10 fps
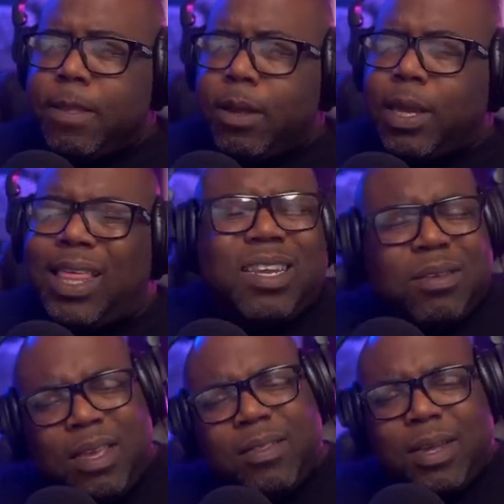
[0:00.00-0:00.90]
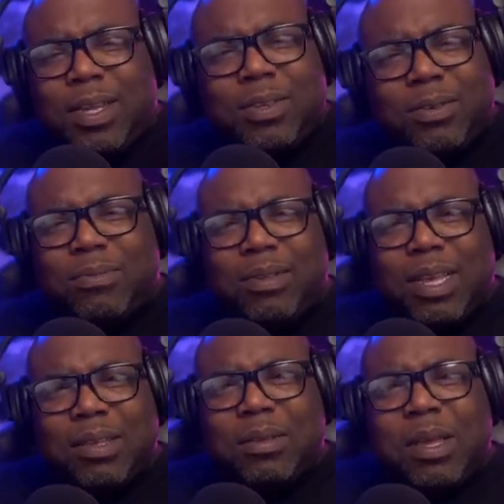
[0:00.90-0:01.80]
Okay, that is yeah. I guess
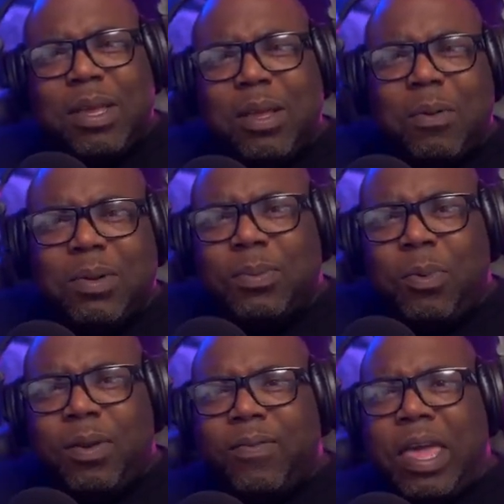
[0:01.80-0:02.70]
what's the point?